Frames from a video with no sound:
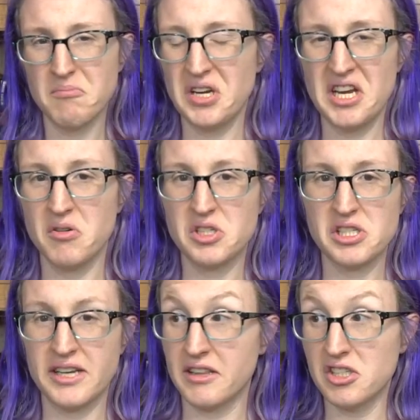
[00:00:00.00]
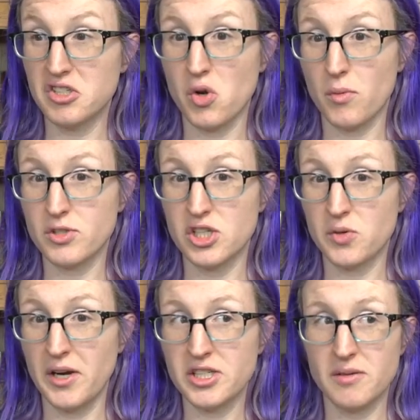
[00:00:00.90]
But here was just like, this is a normal
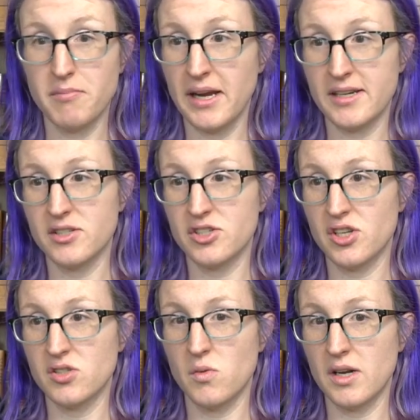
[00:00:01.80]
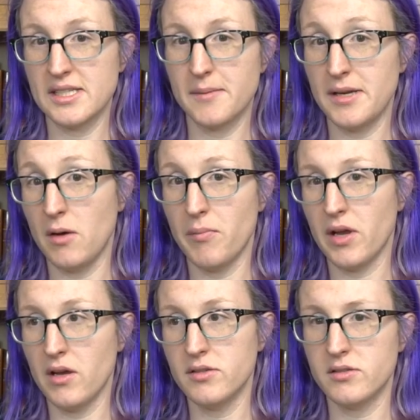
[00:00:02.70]
situation, and Pike just doesn't want to accept help
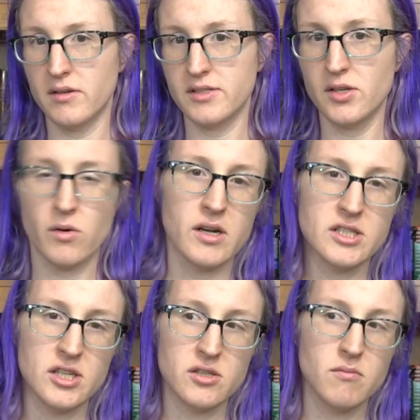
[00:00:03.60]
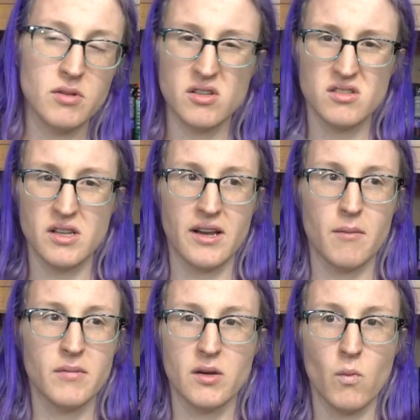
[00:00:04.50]
because it's the organization. But there's like,
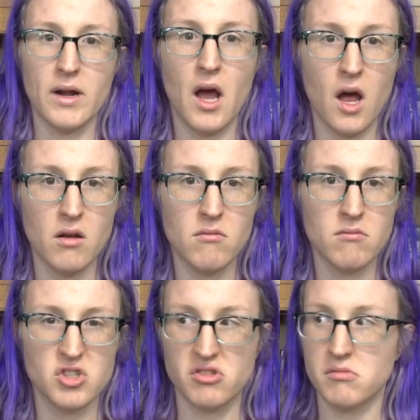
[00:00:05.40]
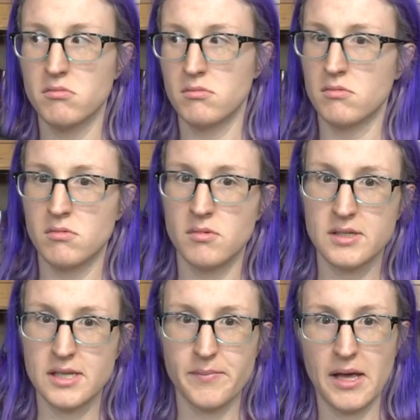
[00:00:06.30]
I'm like, why not? Just
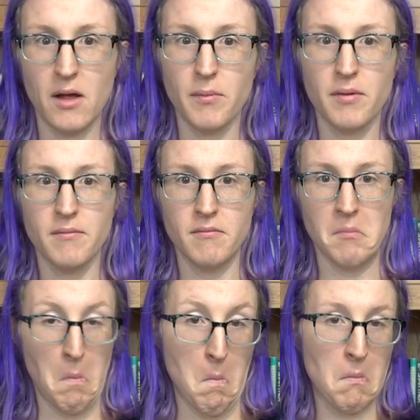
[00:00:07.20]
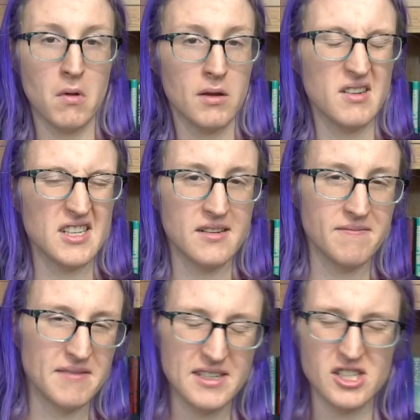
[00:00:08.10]
accept the help. It
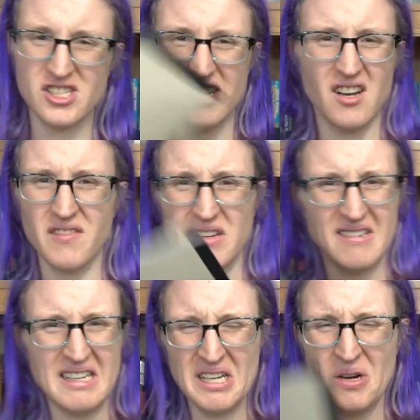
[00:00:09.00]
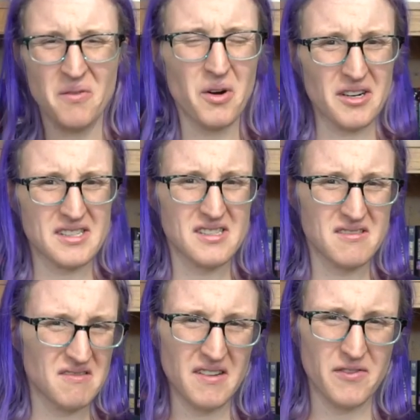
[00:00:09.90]
just, none of it works
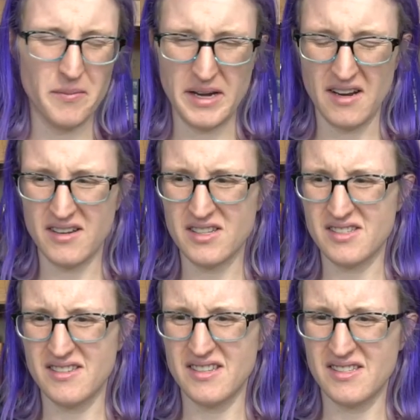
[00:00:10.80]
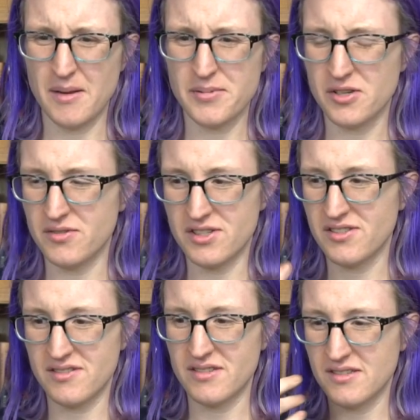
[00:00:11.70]
for me. It just, this episode
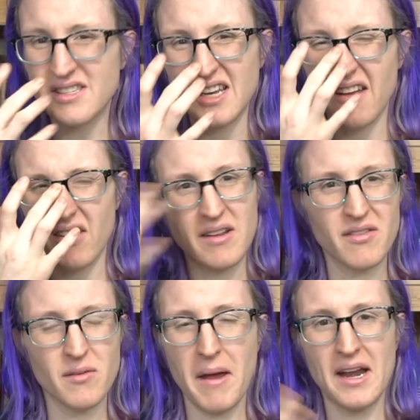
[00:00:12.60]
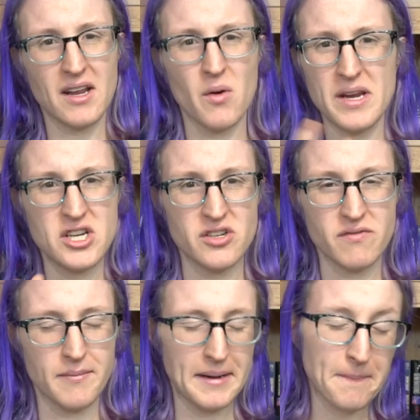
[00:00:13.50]
just didn't have any thematic cohesion
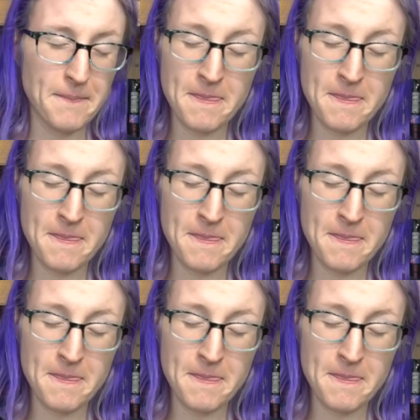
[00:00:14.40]
for me.